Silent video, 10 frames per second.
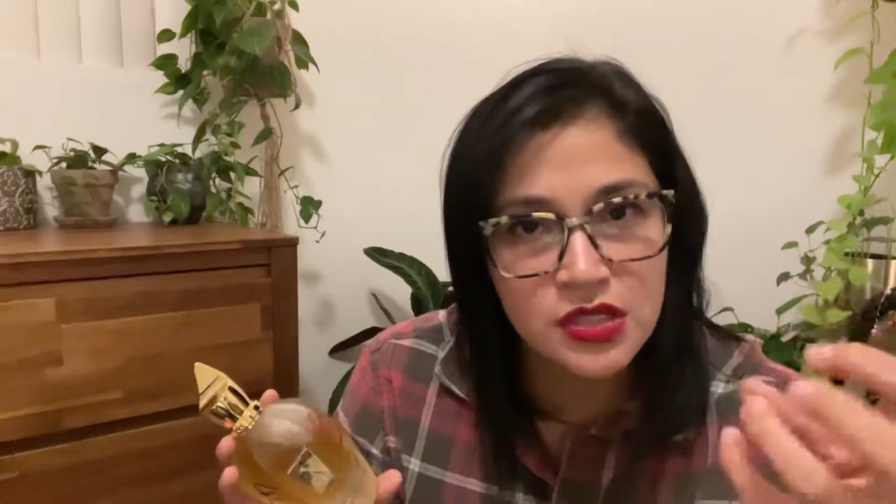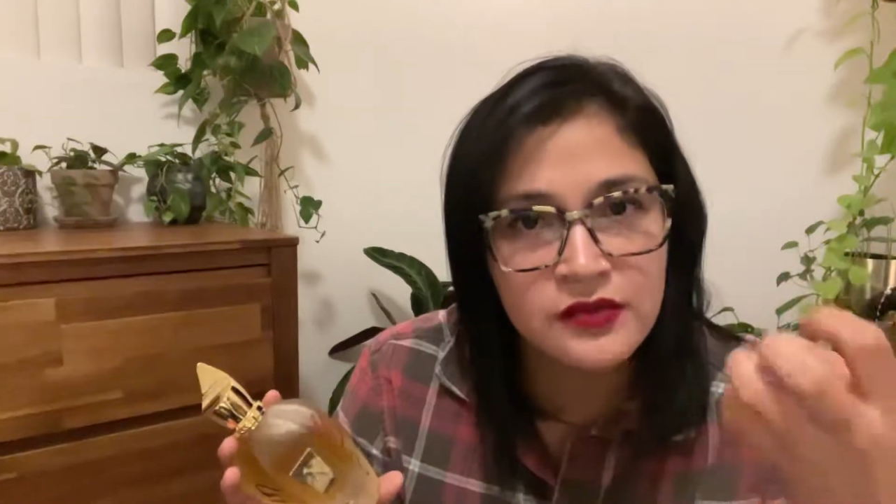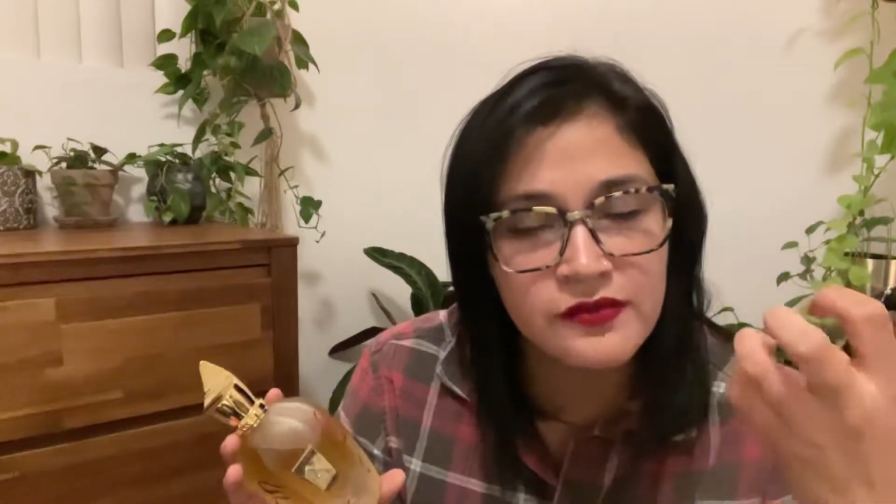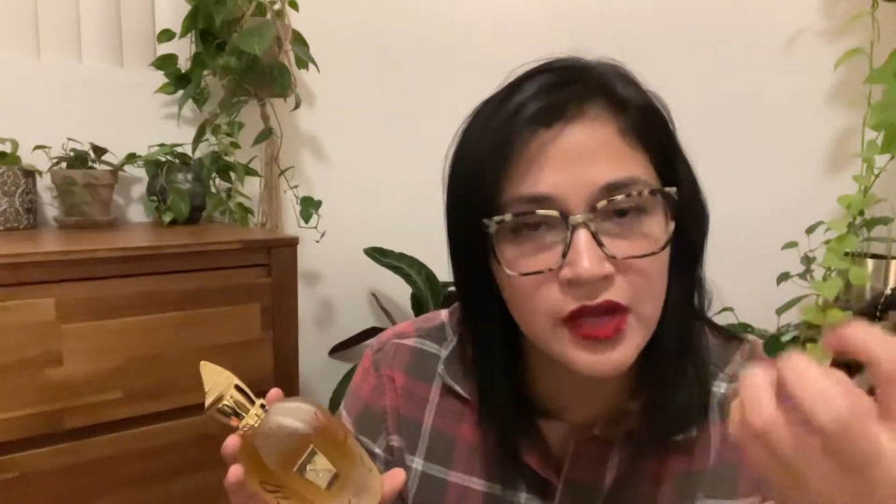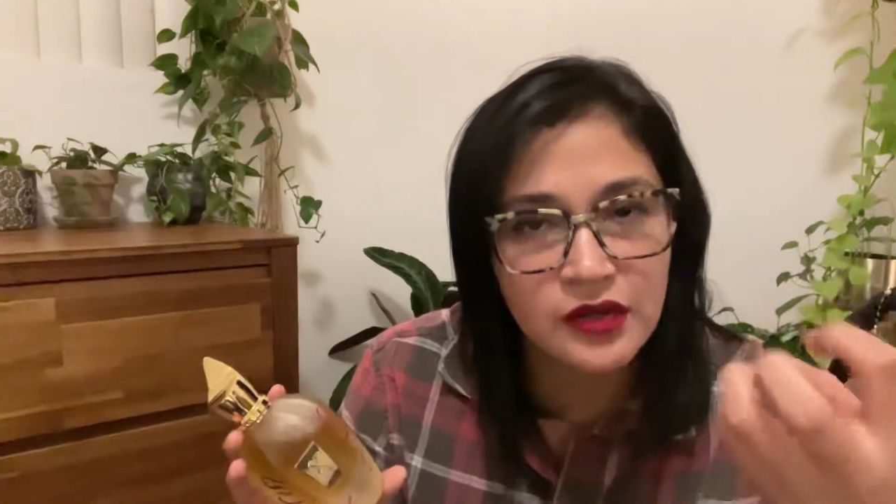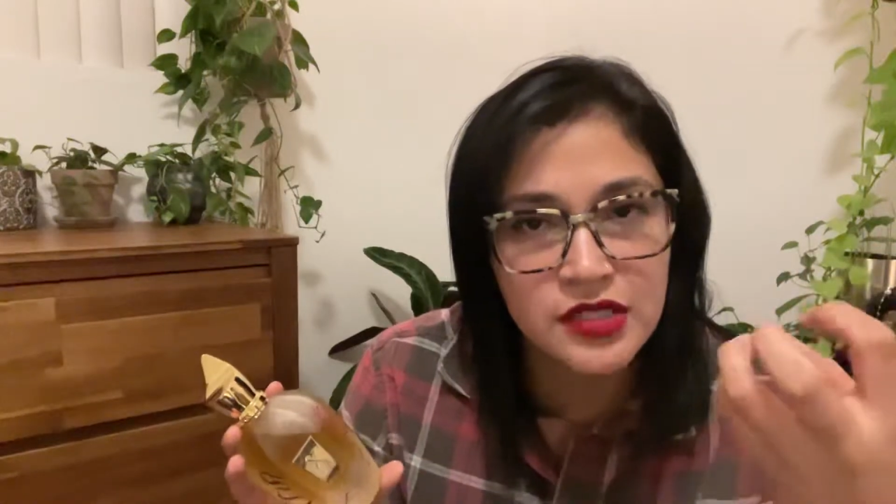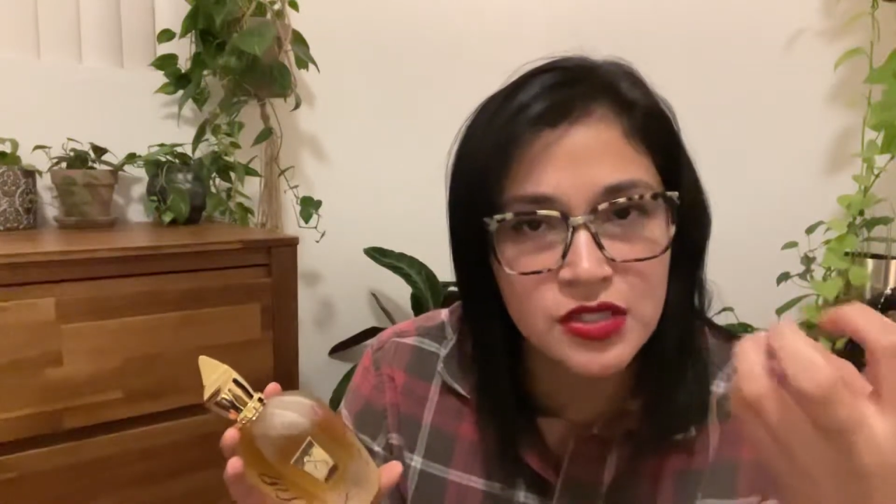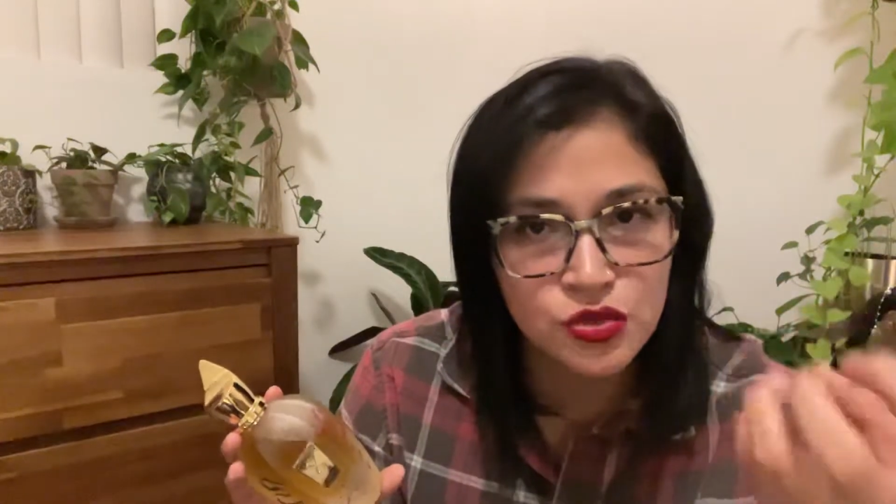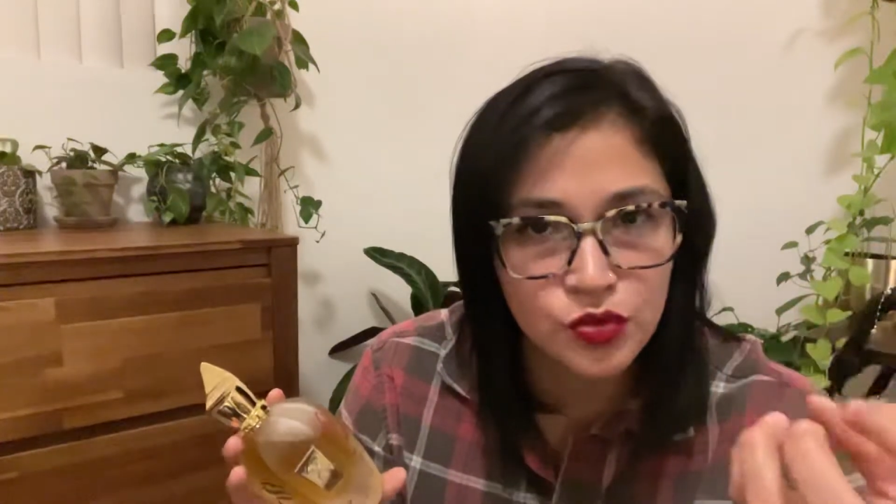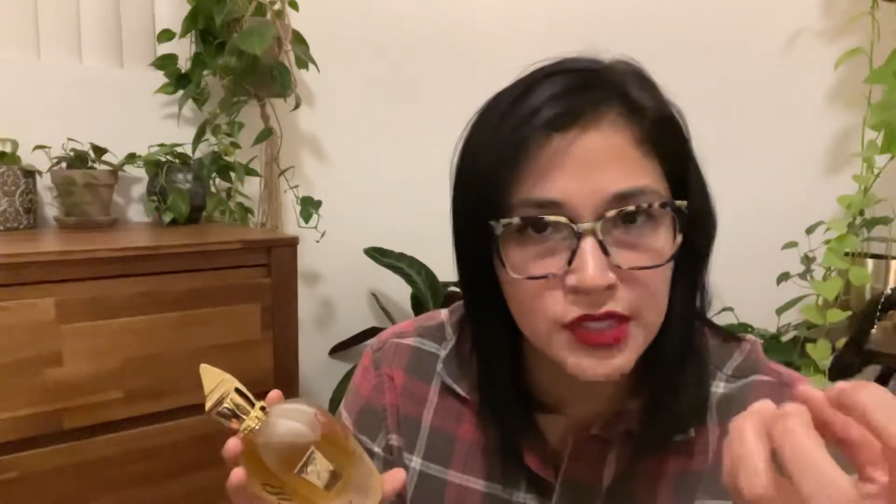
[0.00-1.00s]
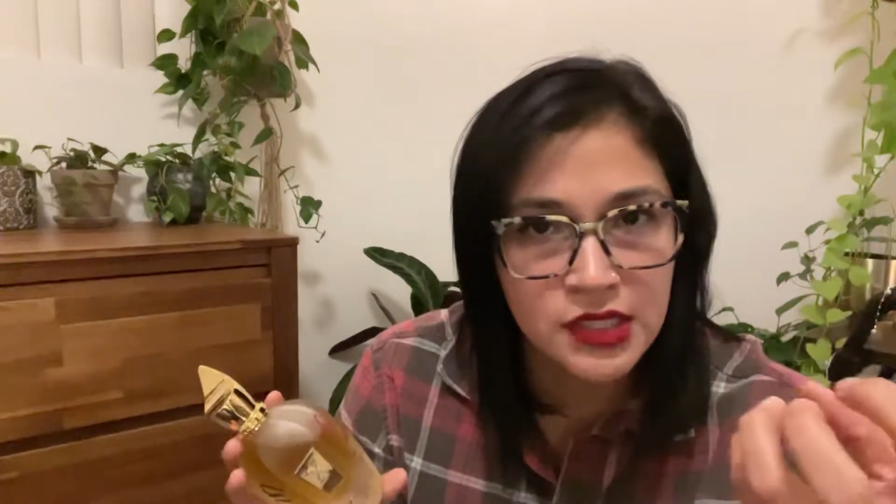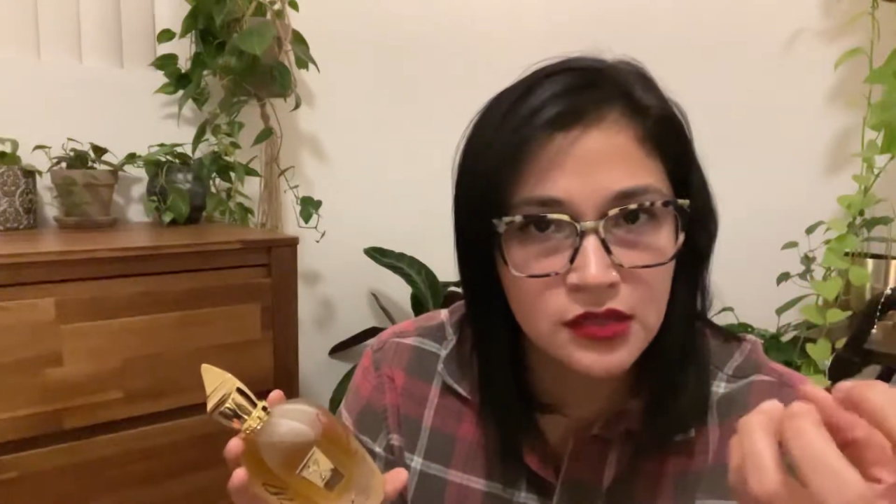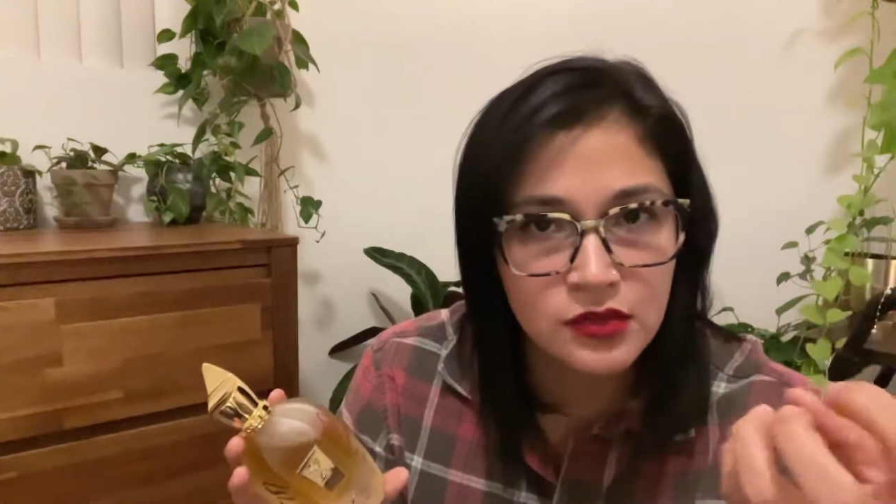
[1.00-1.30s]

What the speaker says: and very sweet,